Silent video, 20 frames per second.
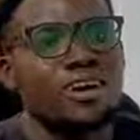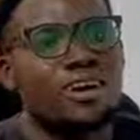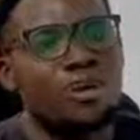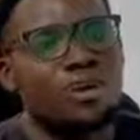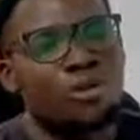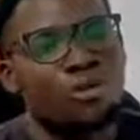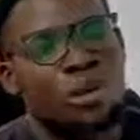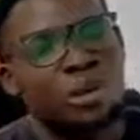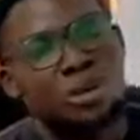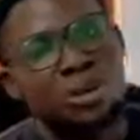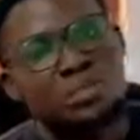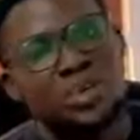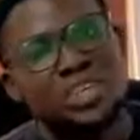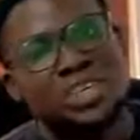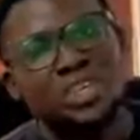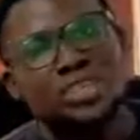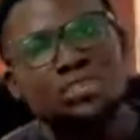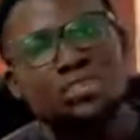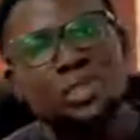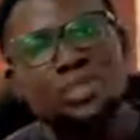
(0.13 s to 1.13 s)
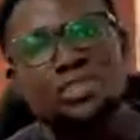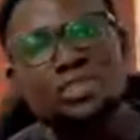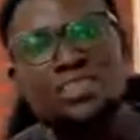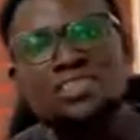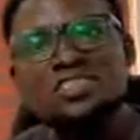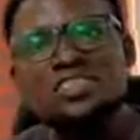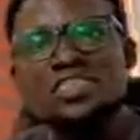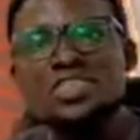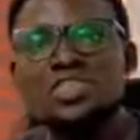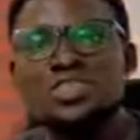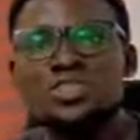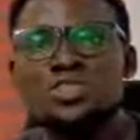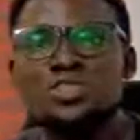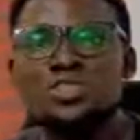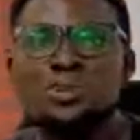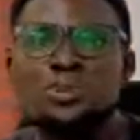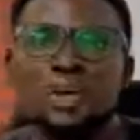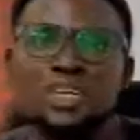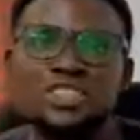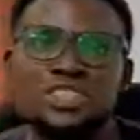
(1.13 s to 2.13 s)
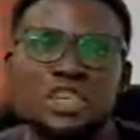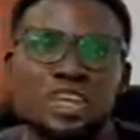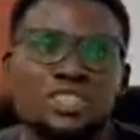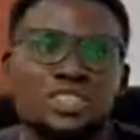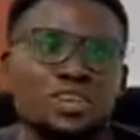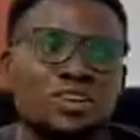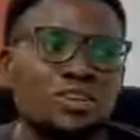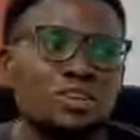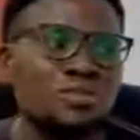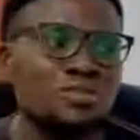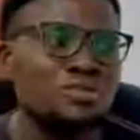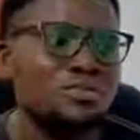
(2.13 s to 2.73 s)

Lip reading: Welcome again to another section on my channel.